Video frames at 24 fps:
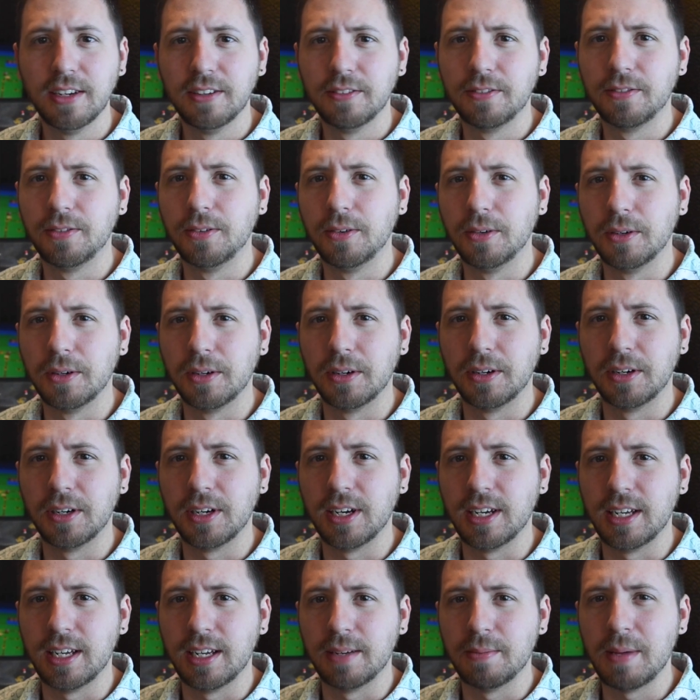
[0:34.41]
for
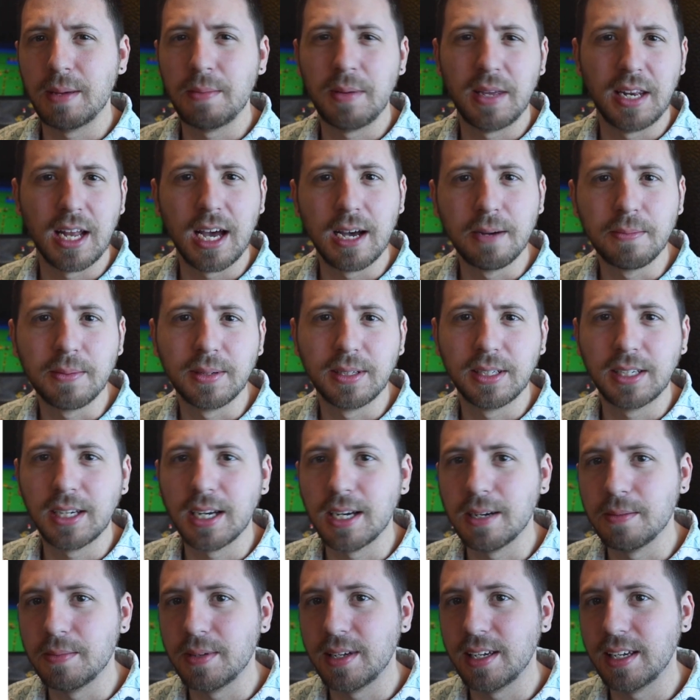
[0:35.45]
maybe an
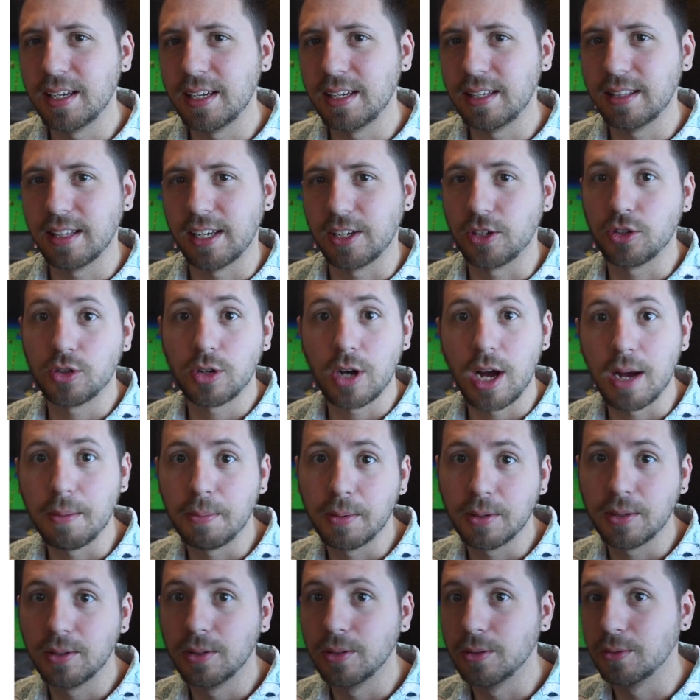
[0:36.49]
up-and-coming
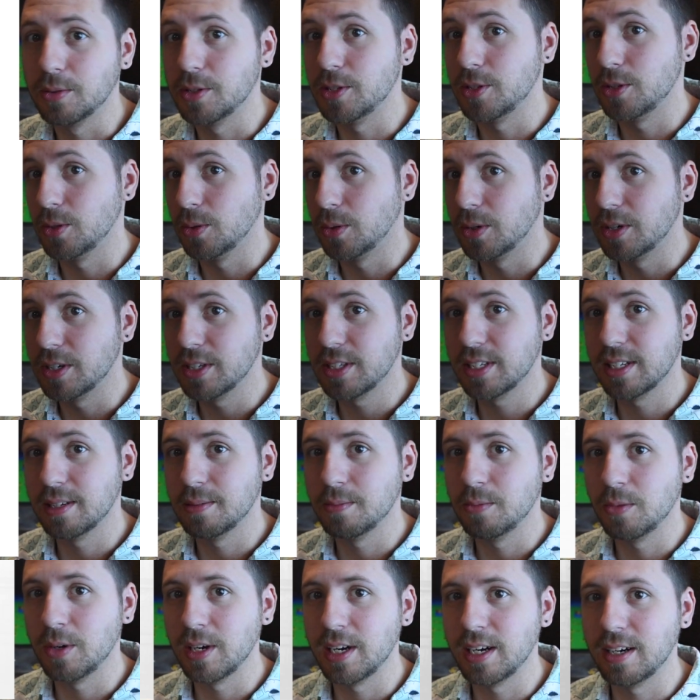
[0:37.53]
tropical resort
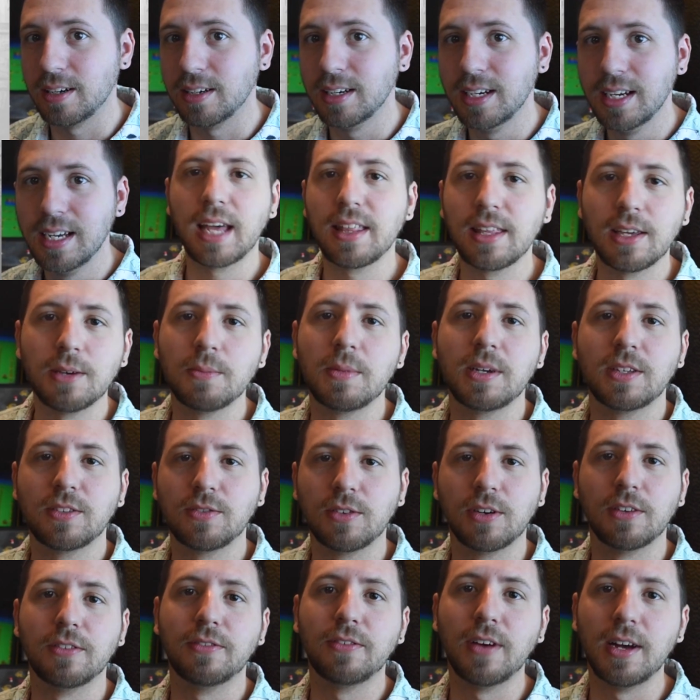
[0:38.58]
somewhere. I think it makes
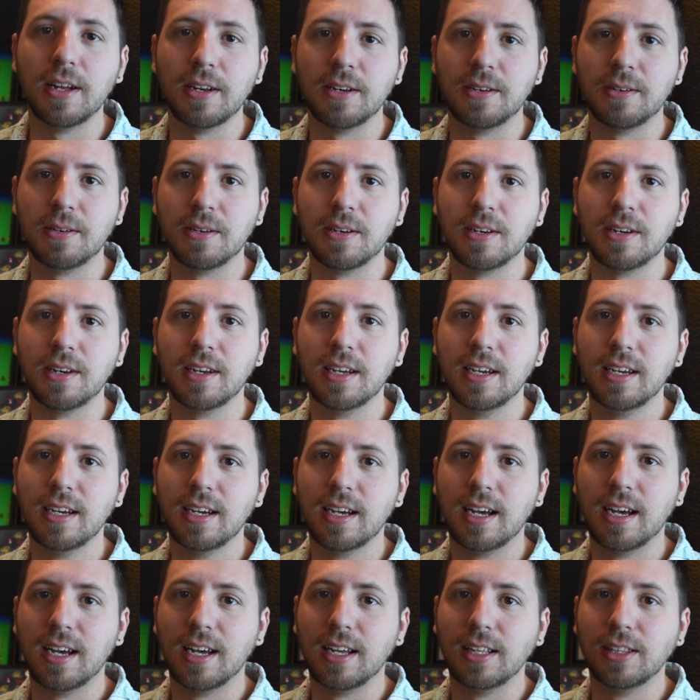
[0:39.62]
for a fun
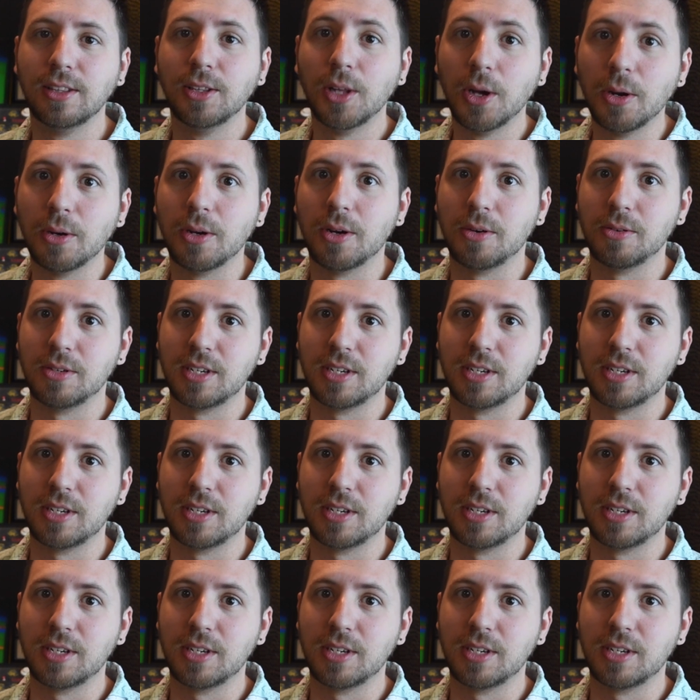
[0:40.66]
logo